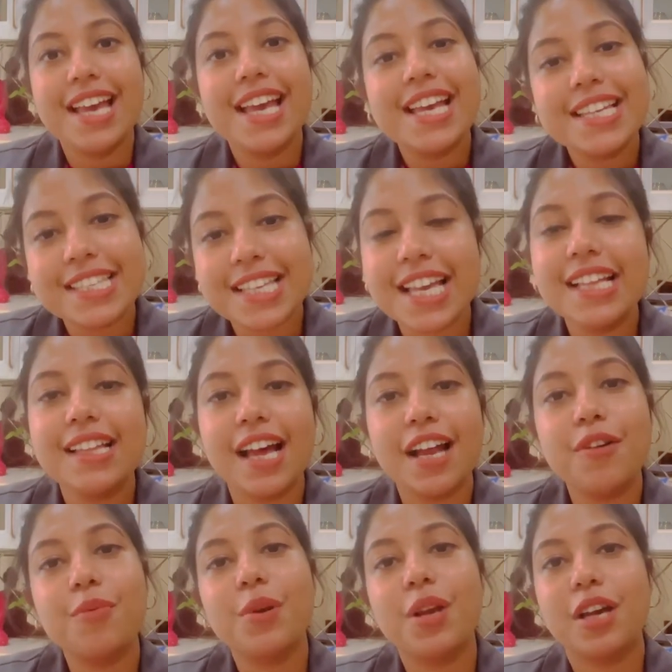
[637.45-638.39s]
saying
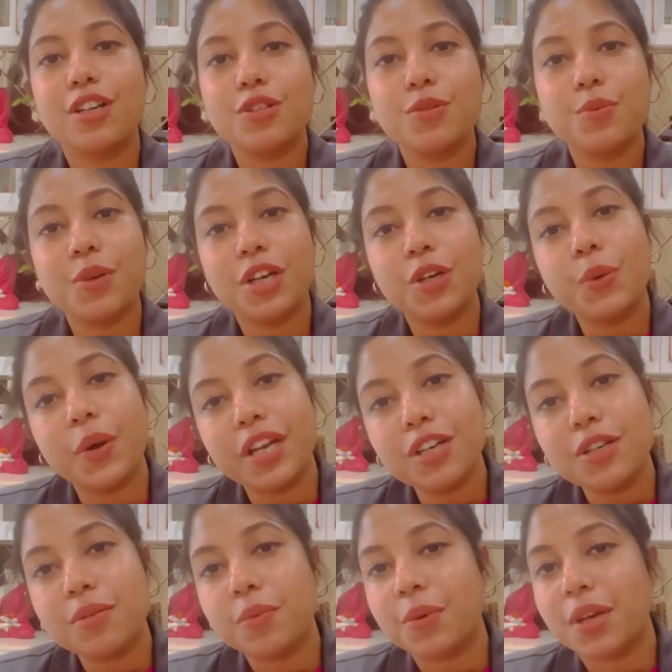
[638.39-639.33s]
that we
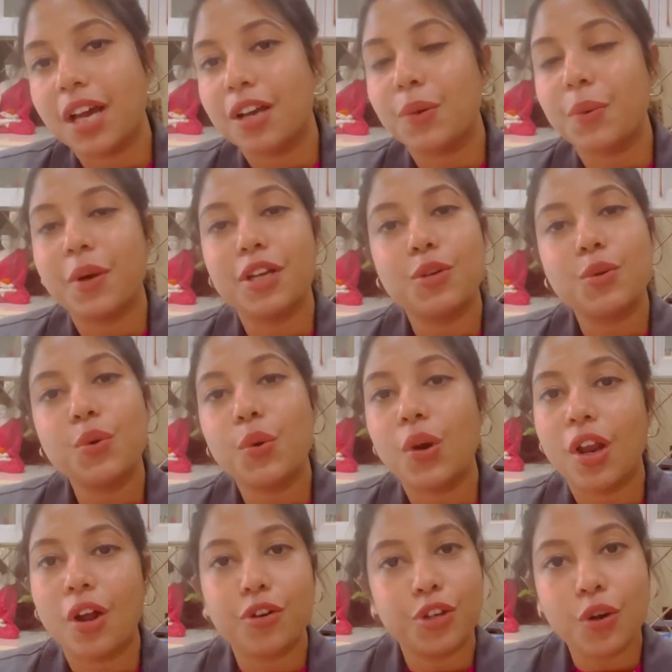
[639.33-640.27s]
are going to roll
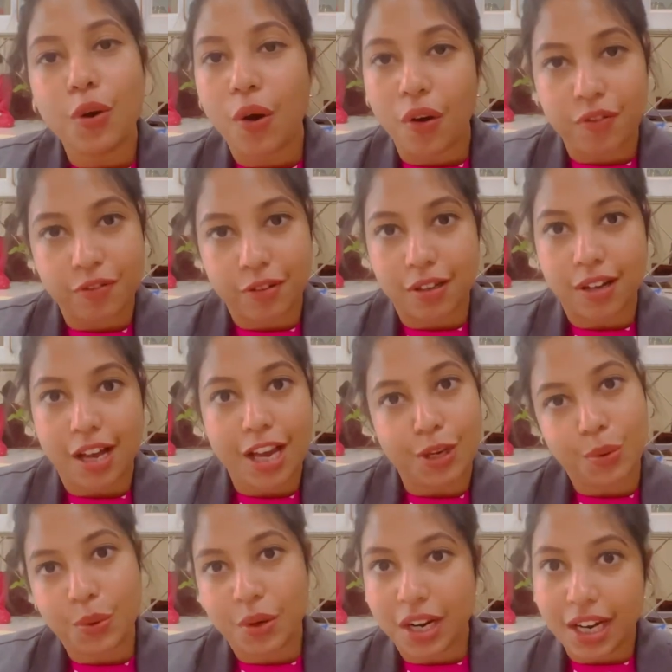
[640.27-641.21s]
out your offer. Are
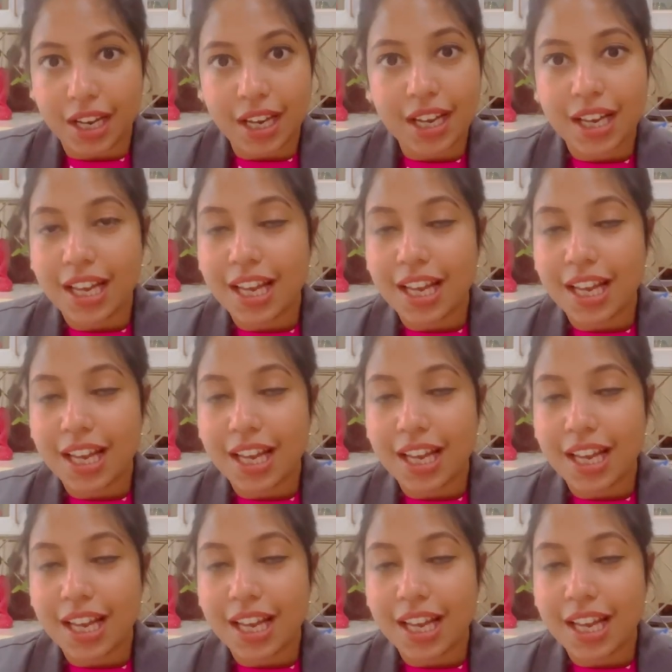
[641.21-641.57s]
you ready?